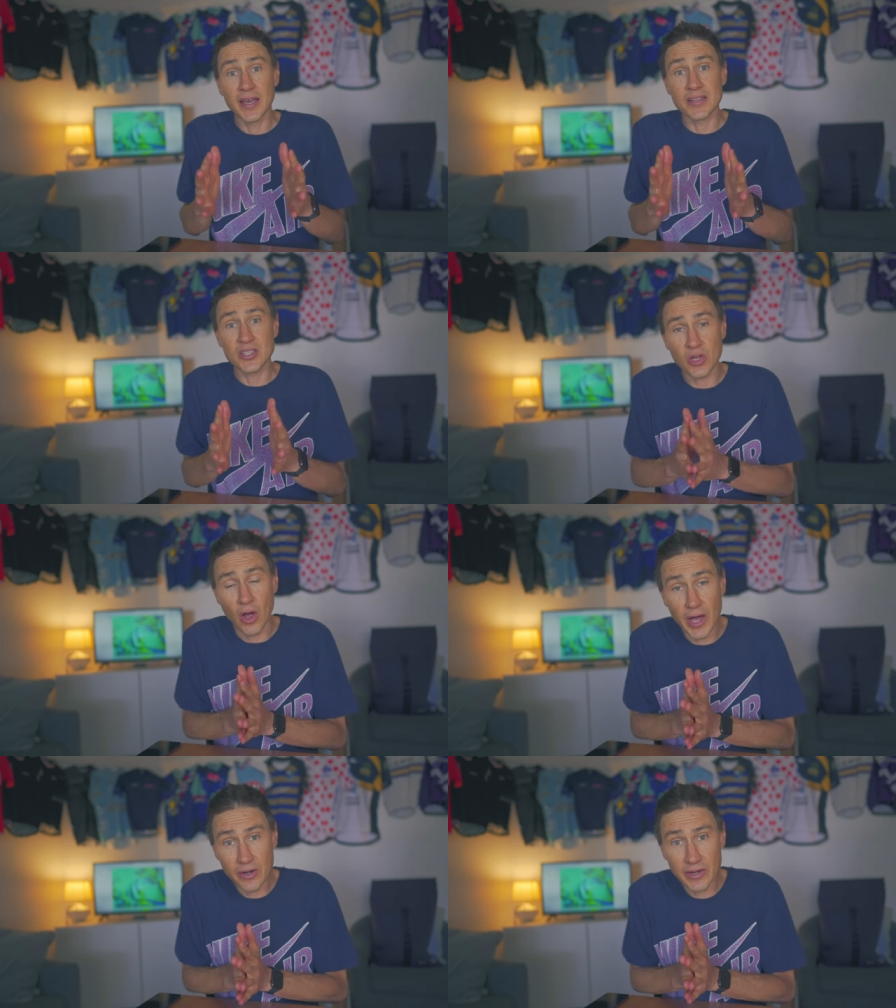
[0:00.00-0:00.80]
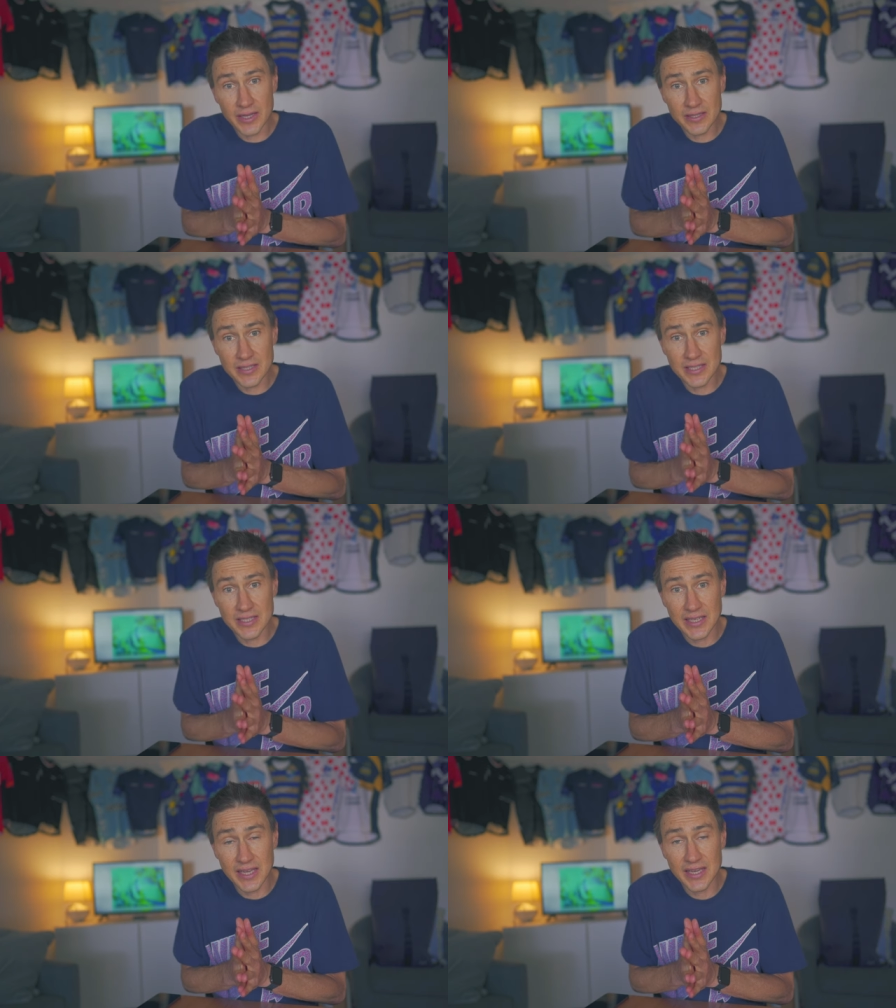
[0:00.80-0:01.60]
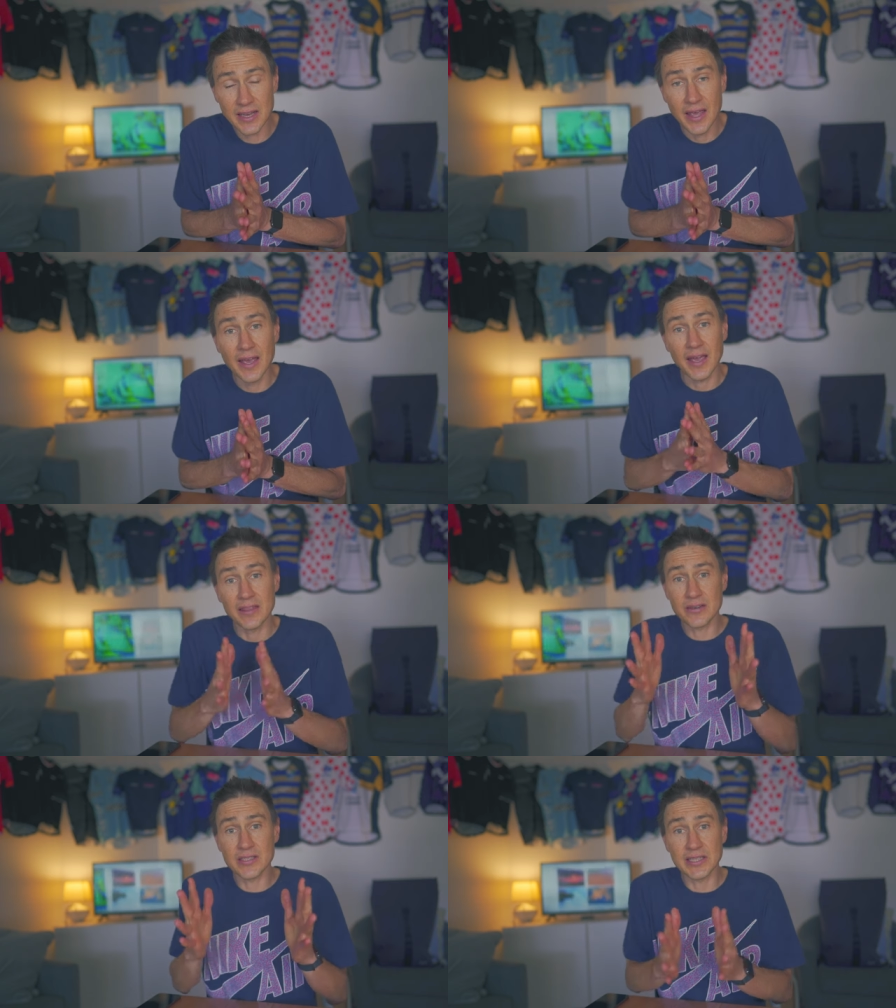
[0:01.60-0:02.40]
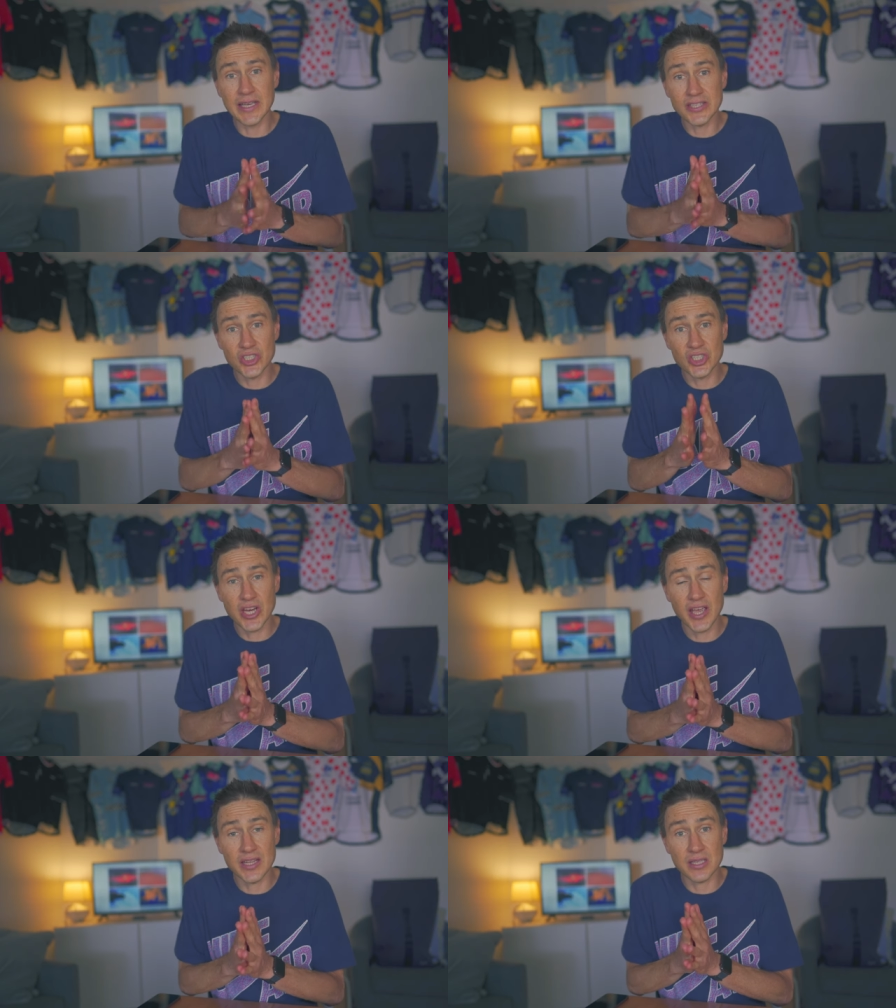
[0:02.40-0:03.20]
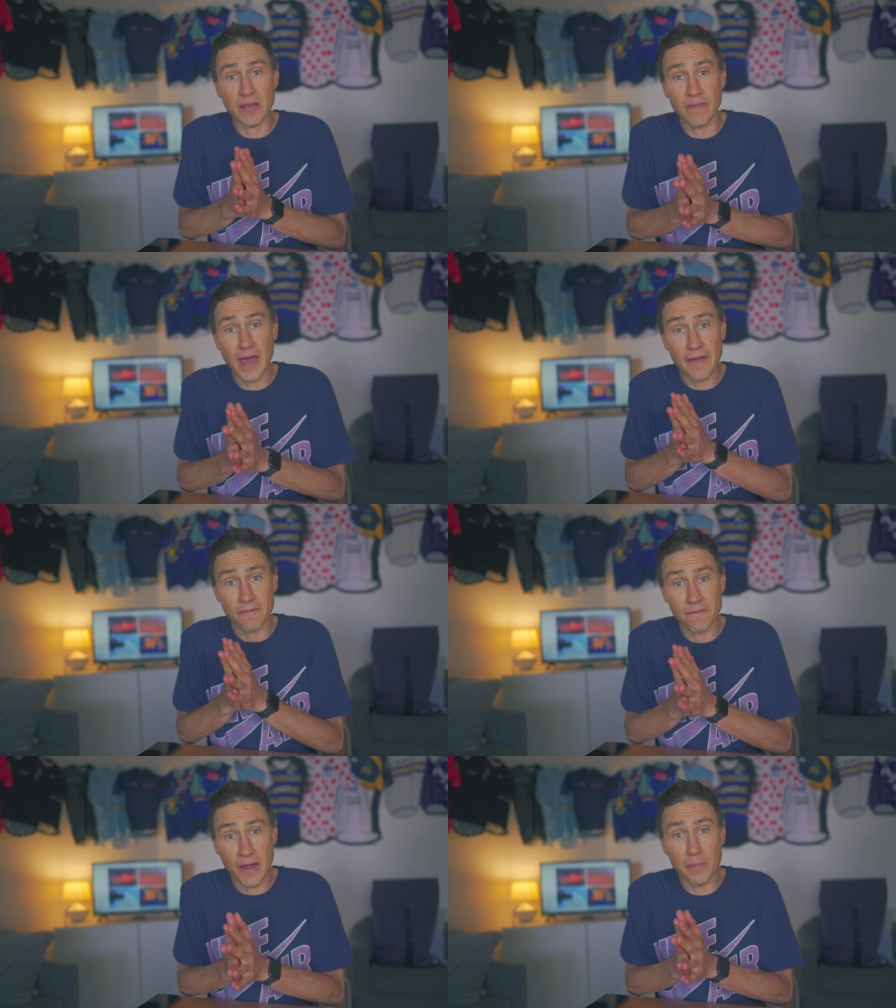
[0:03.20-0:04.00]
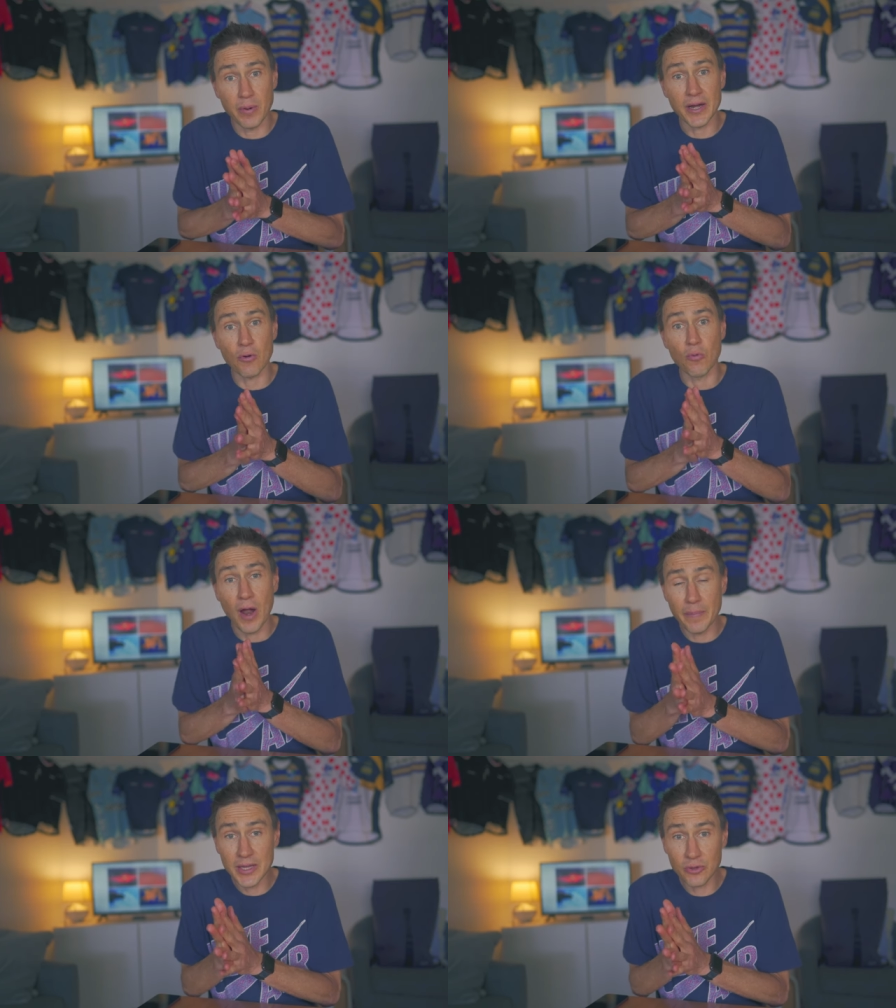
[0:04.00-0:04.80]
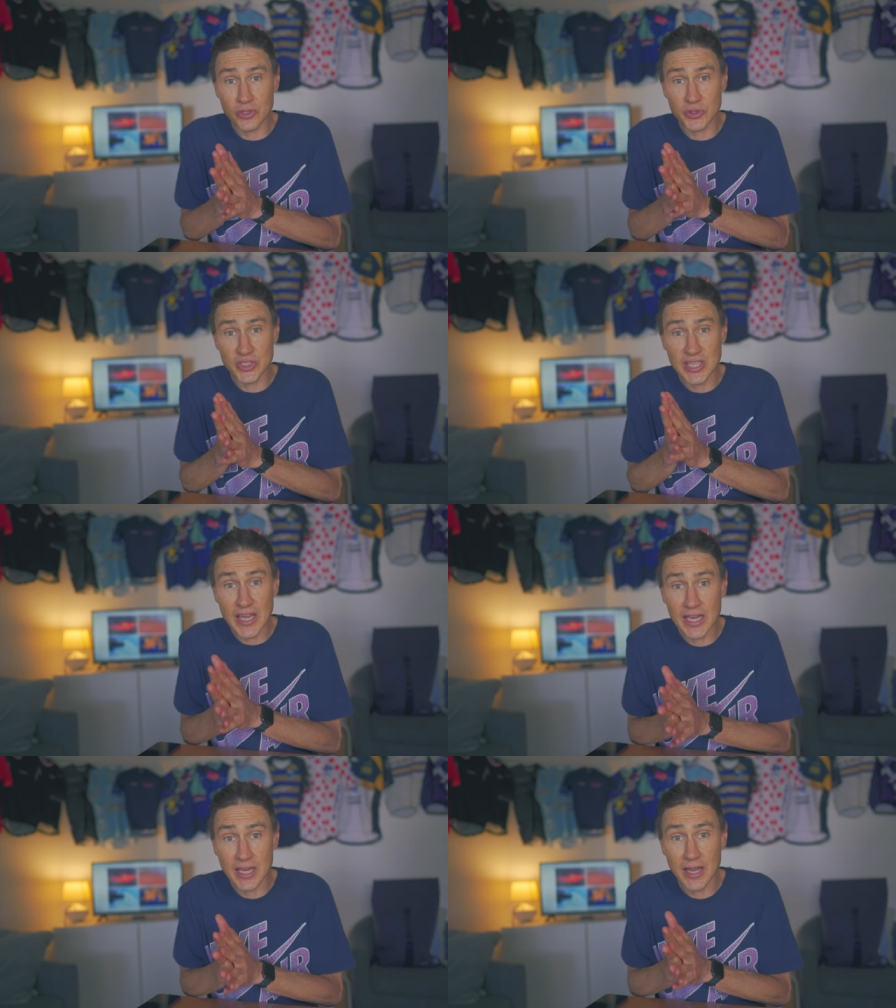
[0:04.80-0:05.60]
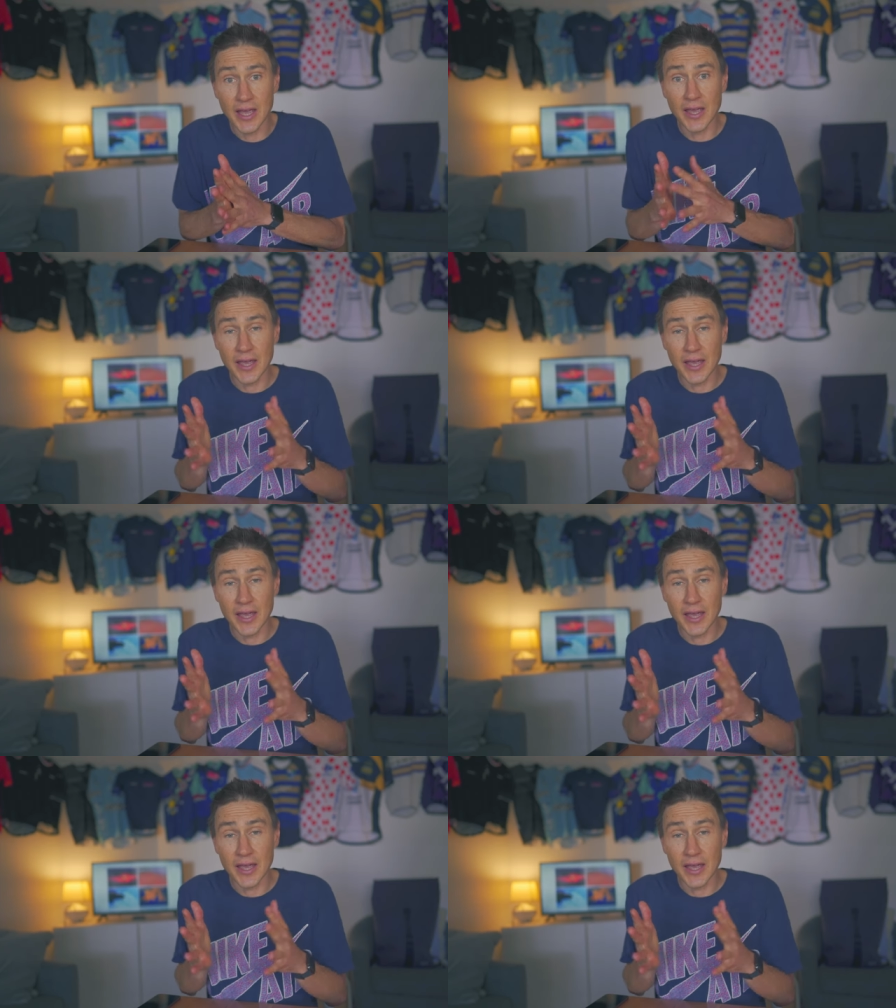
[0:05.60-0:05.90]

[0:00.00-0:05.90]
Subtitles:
it's tighter against the skin and there is less chance of that fabric rubbing on your skin